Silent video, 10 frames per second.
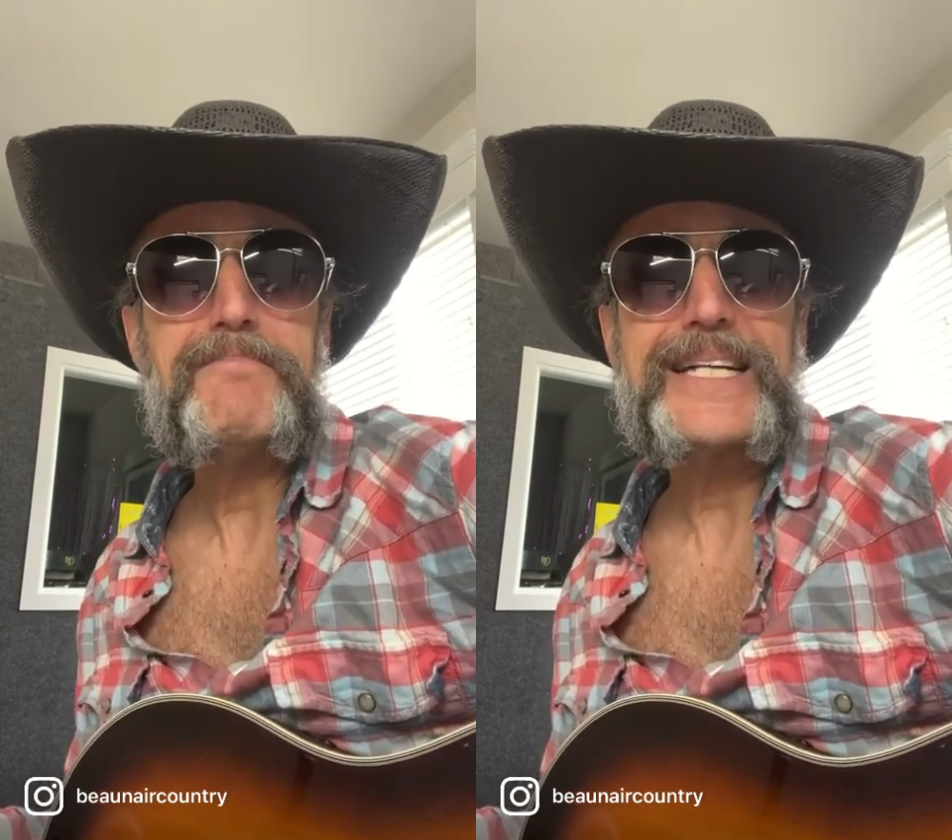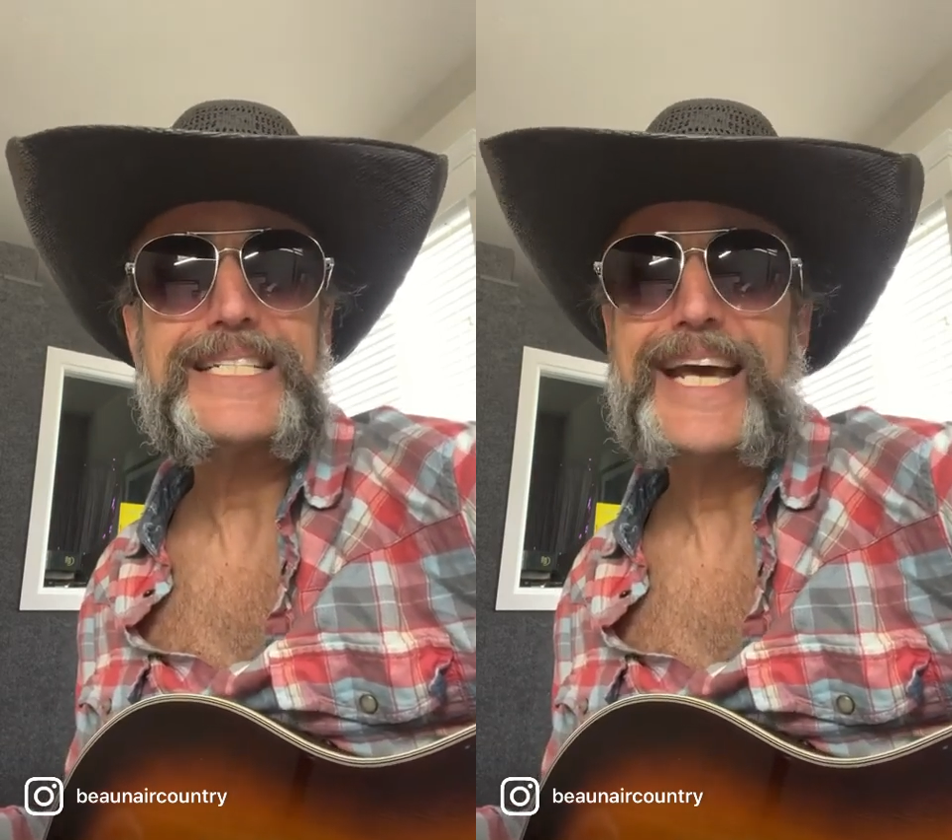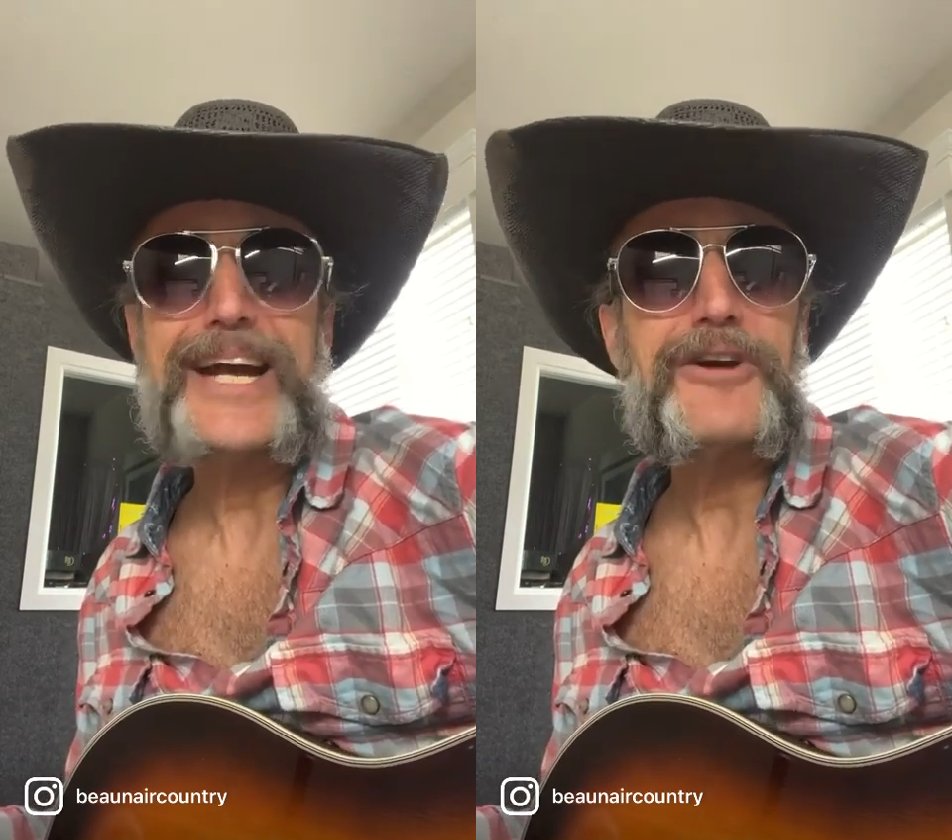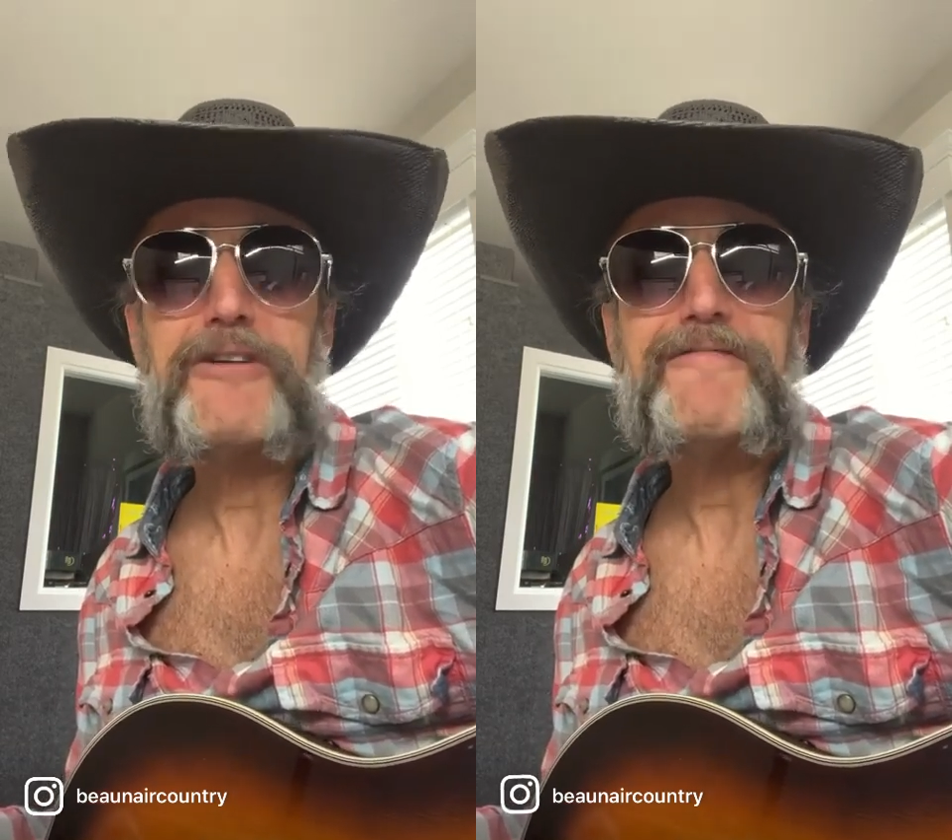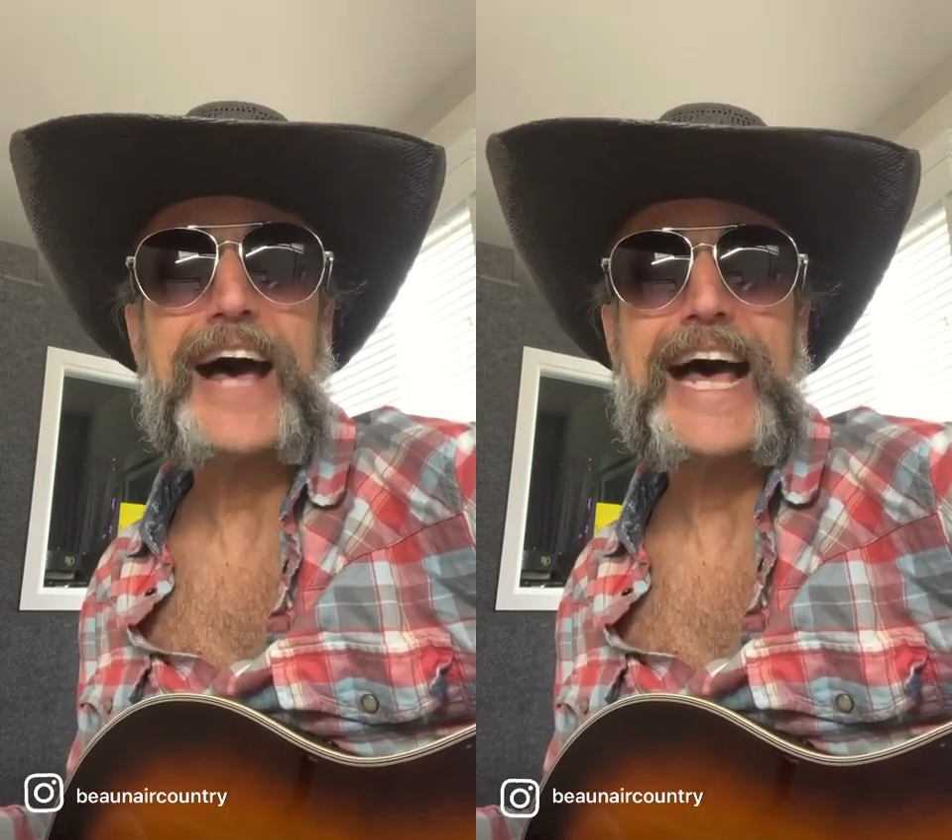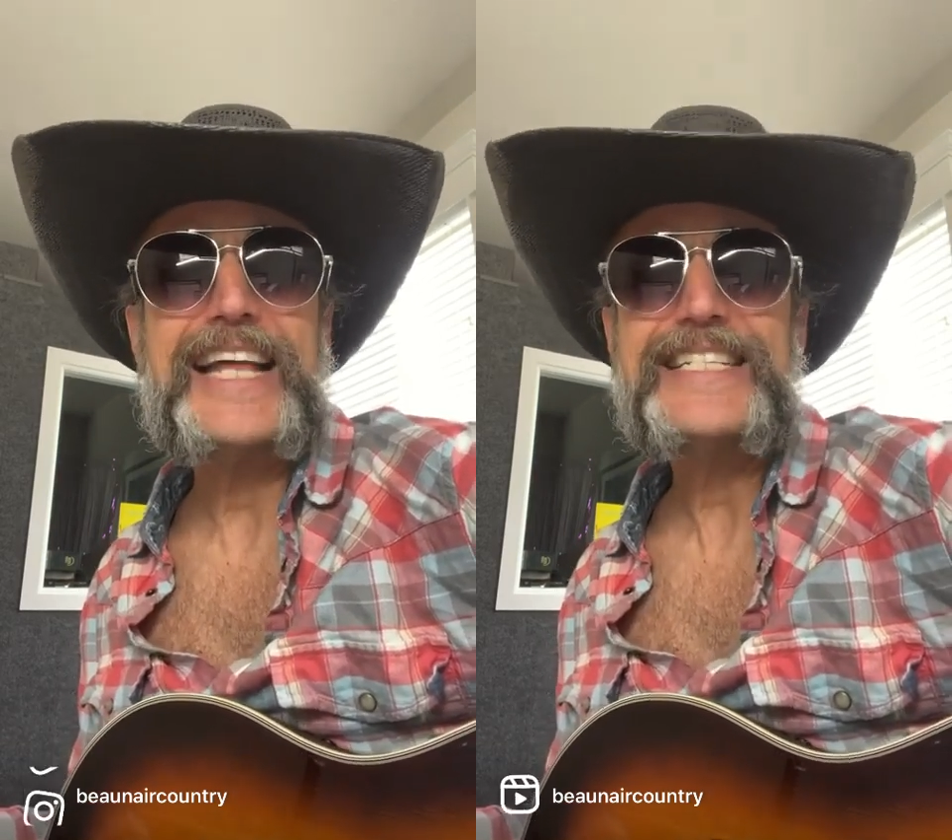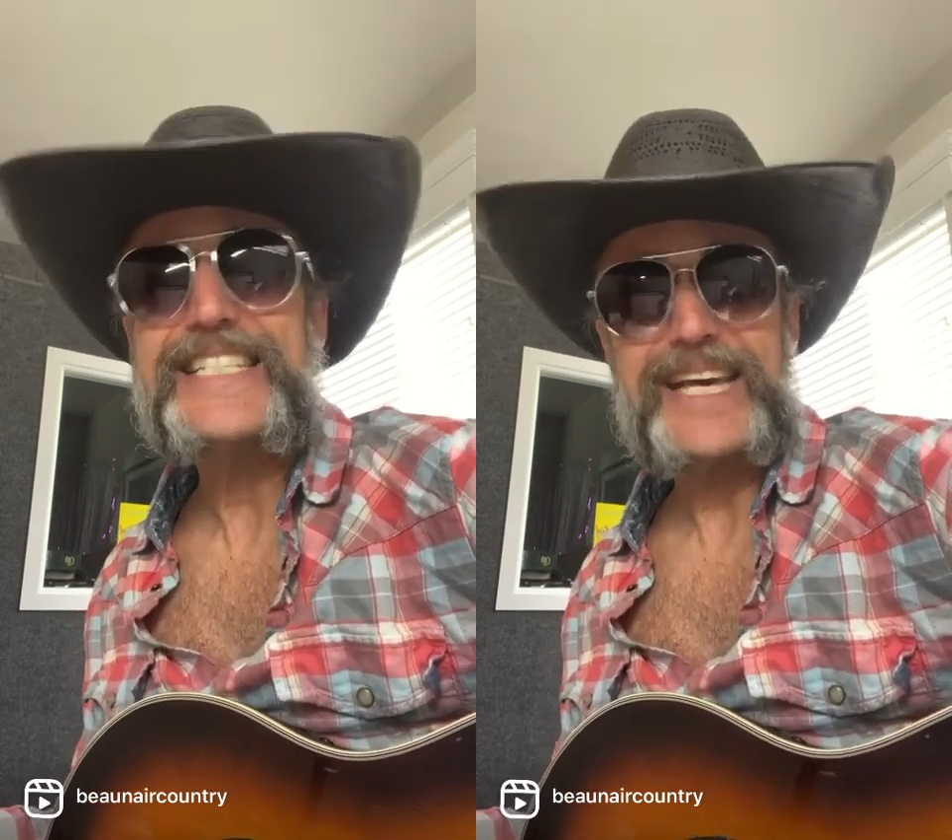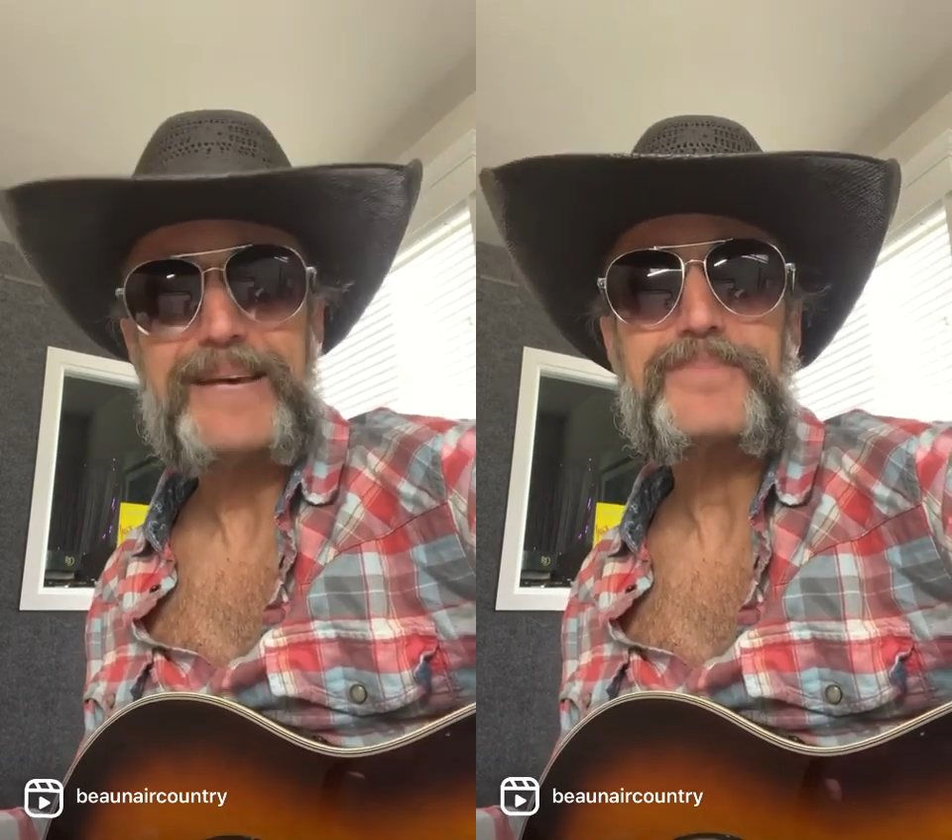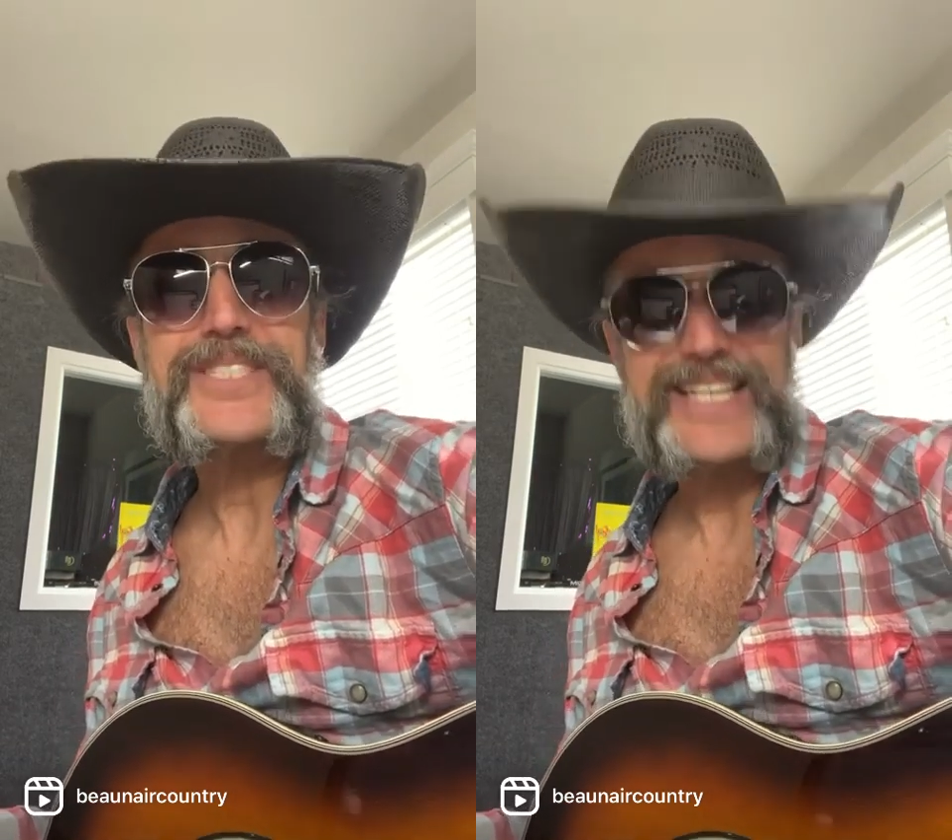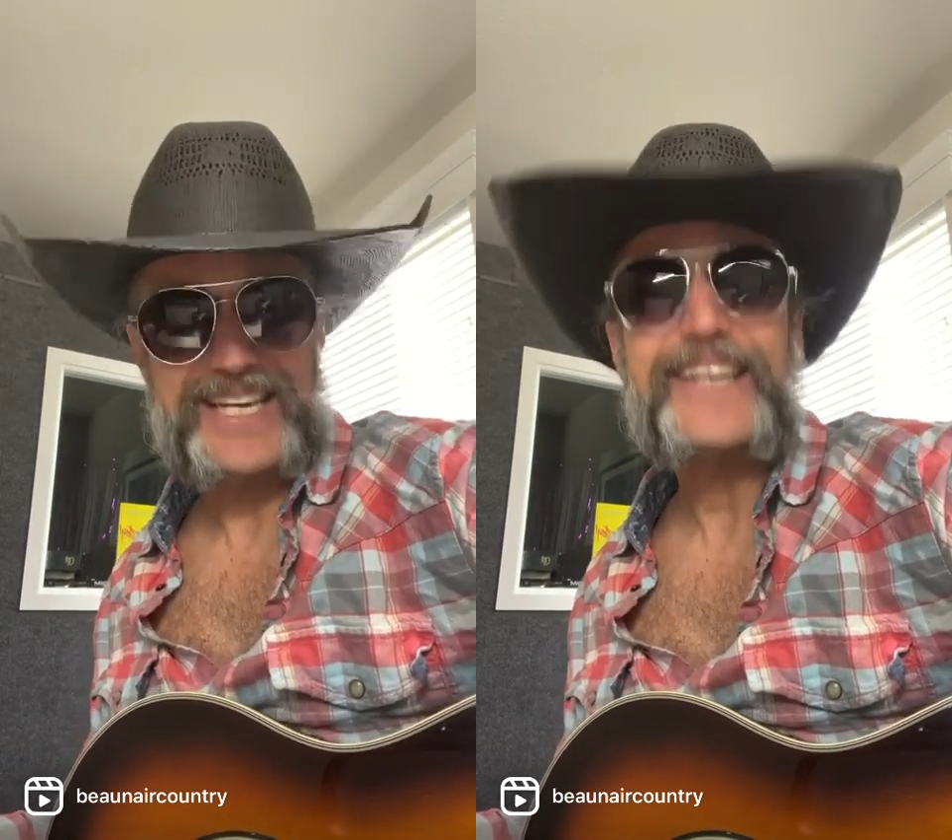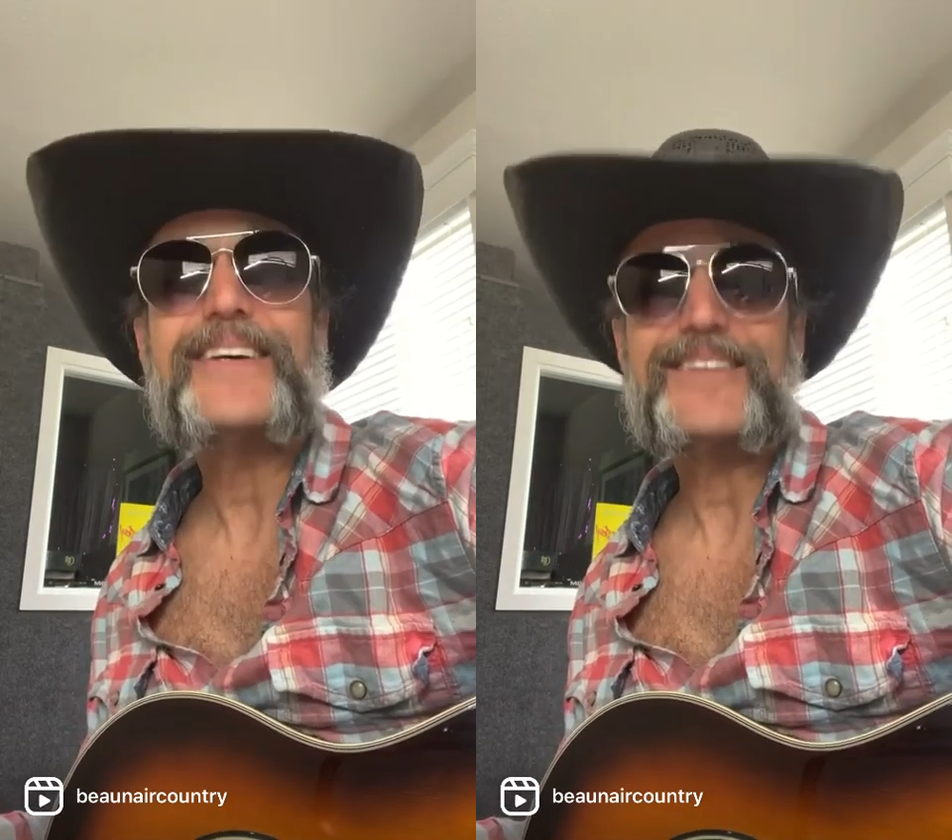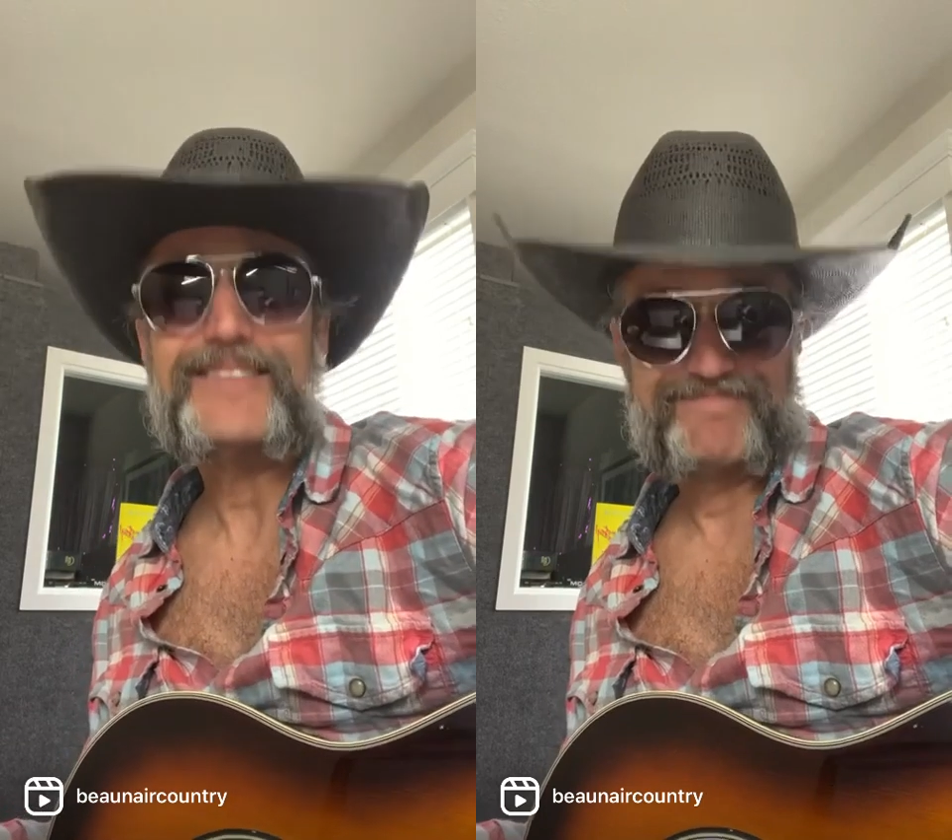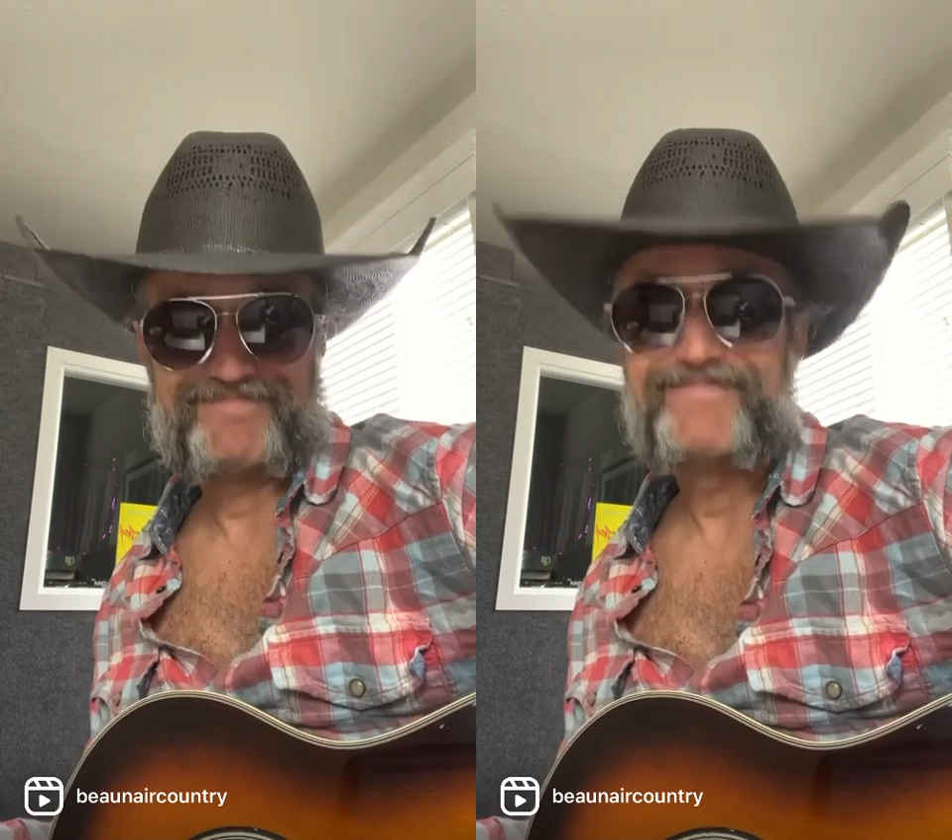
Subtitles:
my terrifying dipstick.